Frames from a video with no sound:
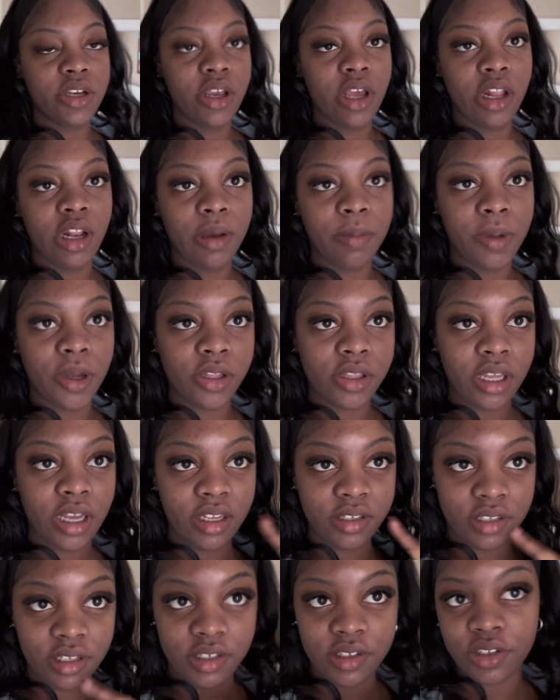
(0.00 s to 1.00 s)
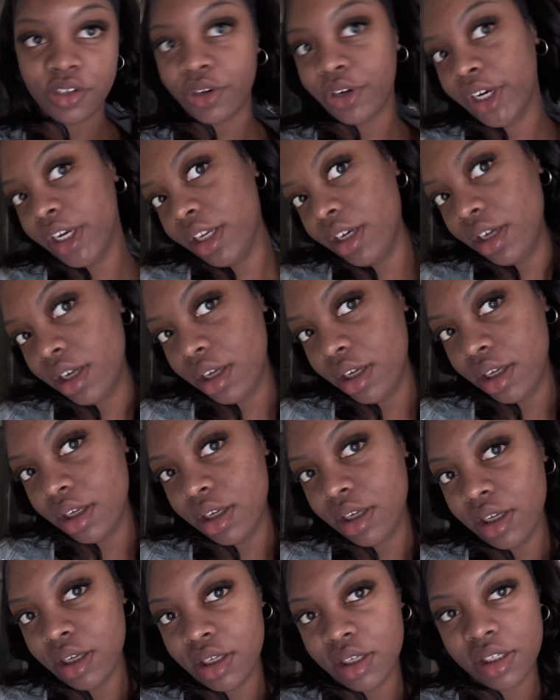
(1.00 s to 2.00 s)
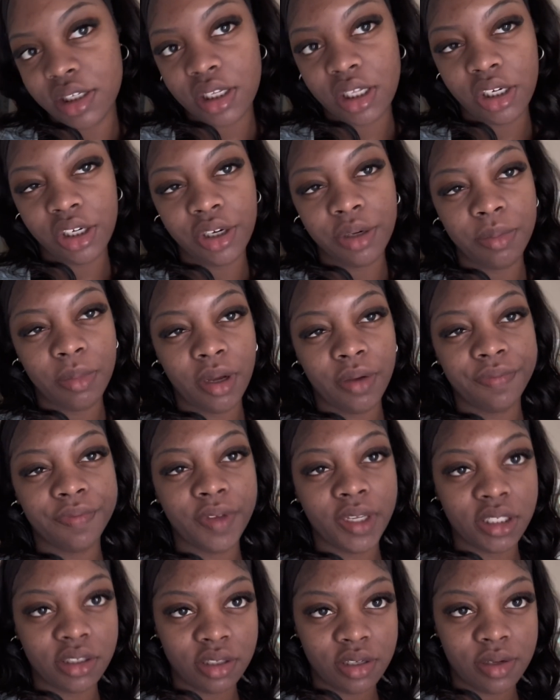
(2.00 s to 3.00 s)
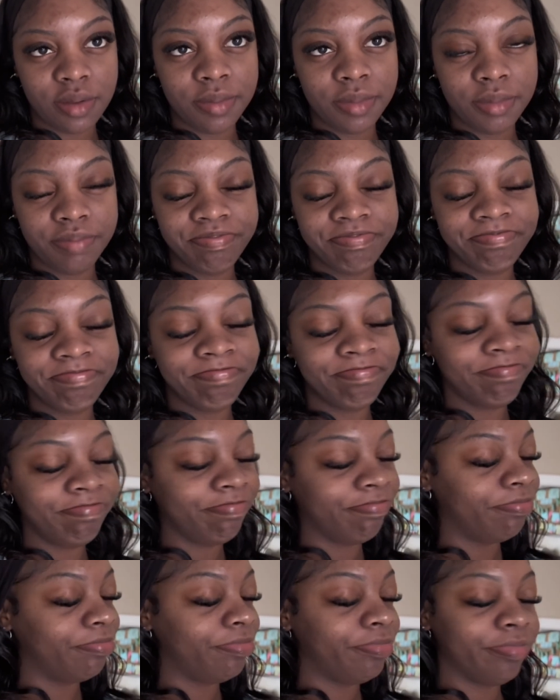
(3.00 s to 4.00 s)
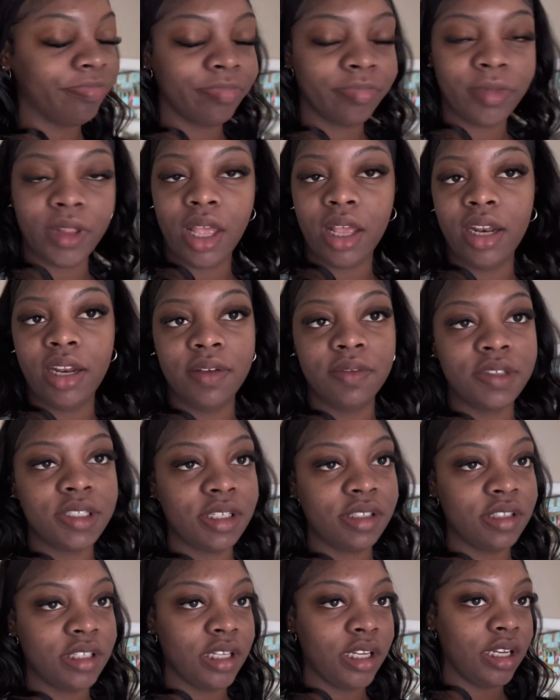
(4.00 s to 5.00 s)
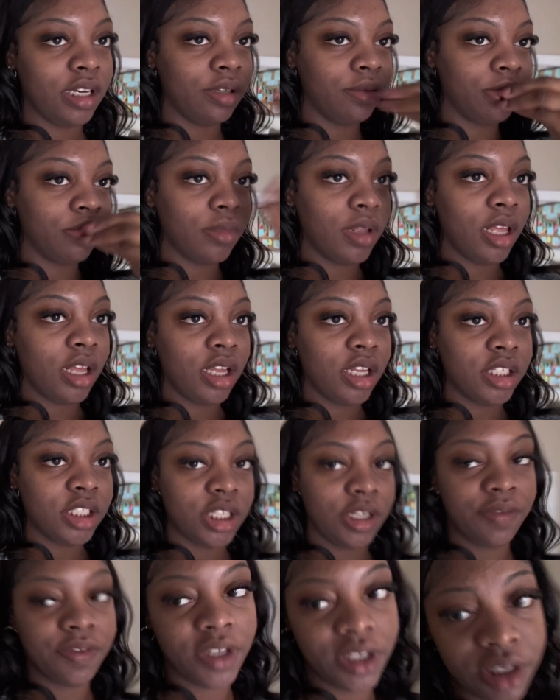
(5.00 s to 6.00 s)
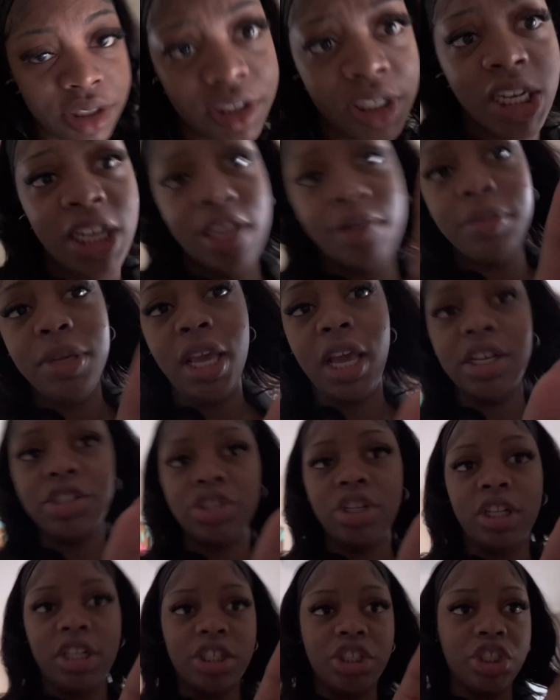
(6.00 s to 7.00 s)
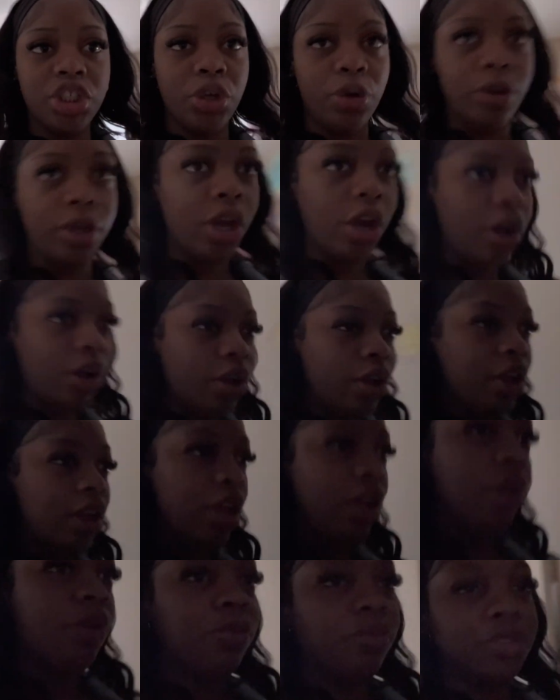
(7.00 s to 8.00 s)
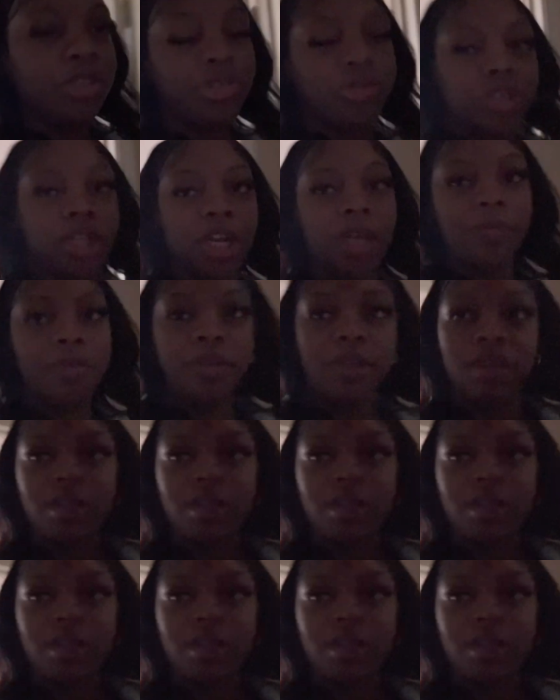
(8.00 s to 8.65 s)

y'all about that sunscreen. It's clearing my face up. Love to see it. Chef kiss. Let me actually show y'all which one I've been